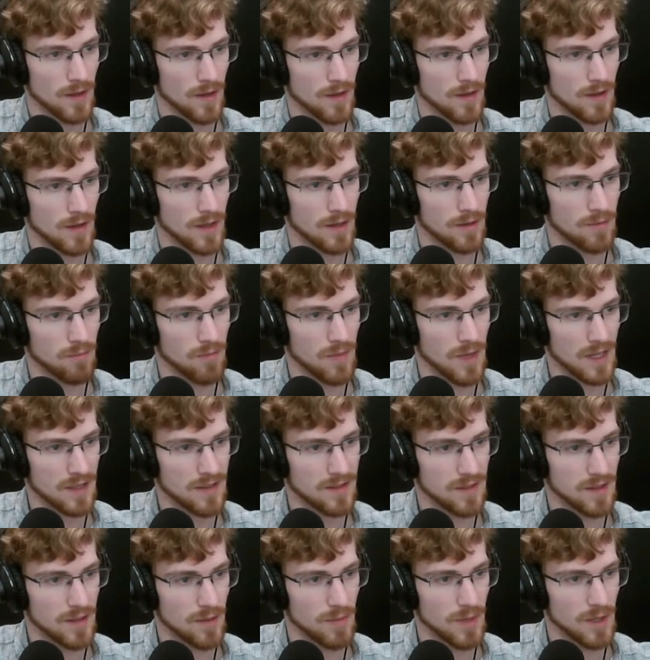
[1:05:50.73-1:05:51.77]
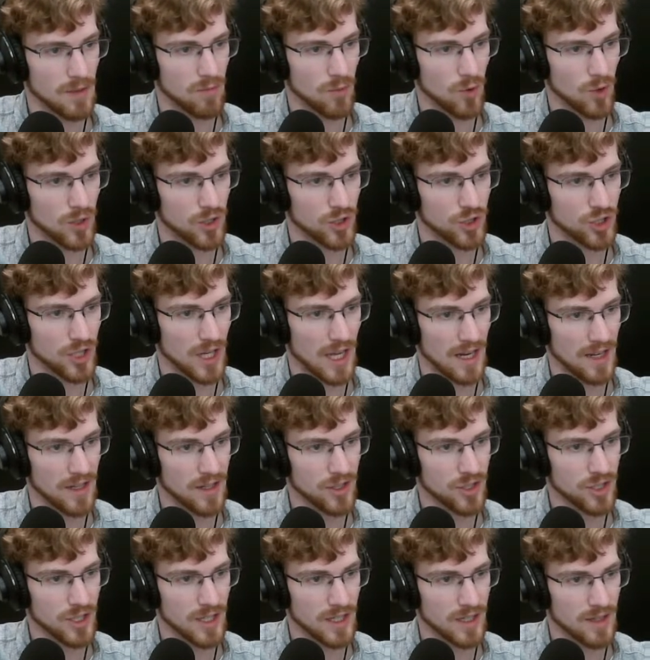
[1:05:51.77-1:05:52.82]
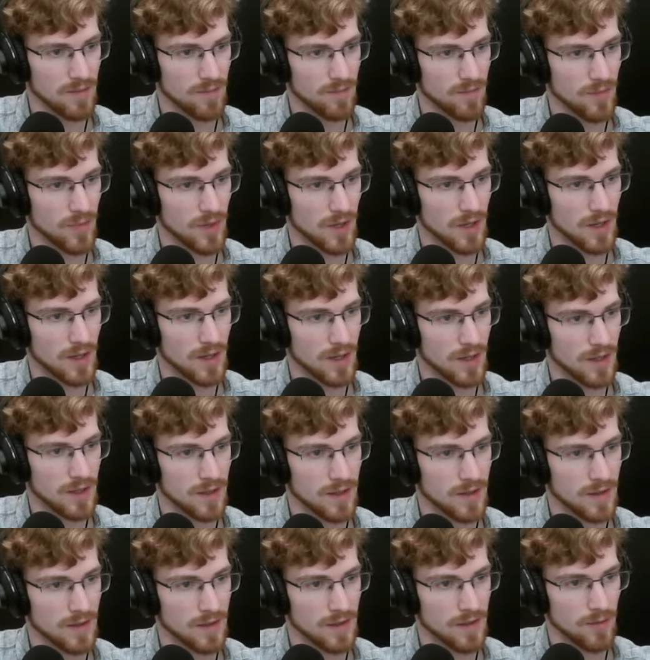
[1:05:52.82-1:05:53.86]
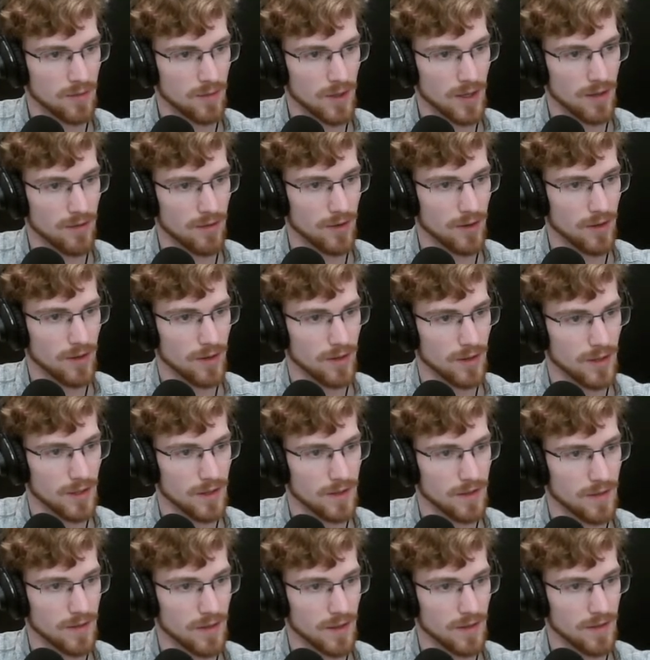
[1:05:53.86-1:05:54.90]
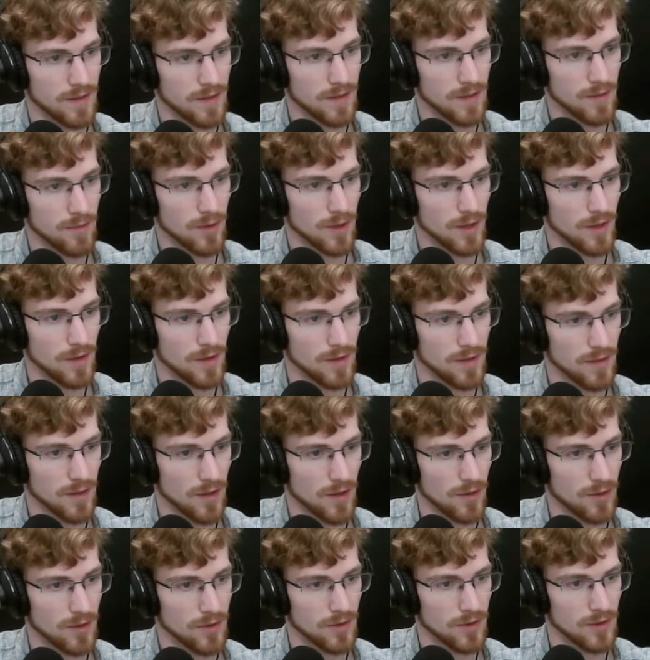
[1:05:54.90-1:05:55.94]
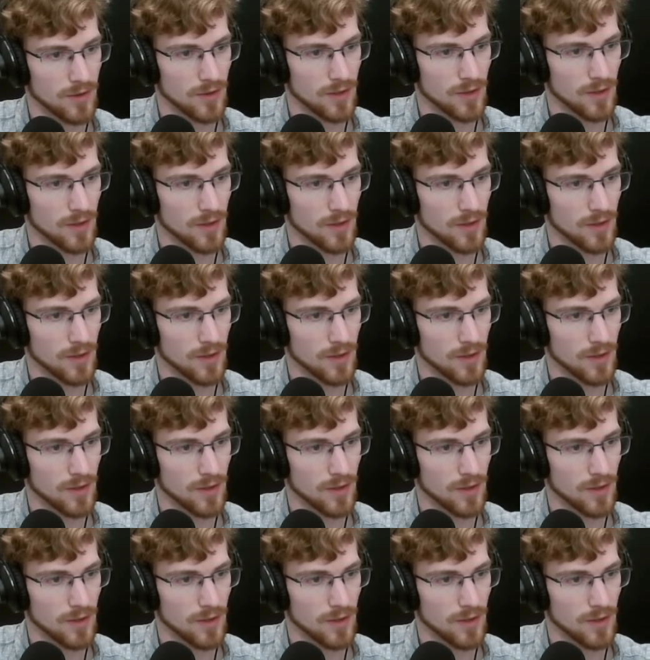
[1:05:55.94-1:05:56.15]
That makes it a bit more challenging, but whatever. Let's see where this goes.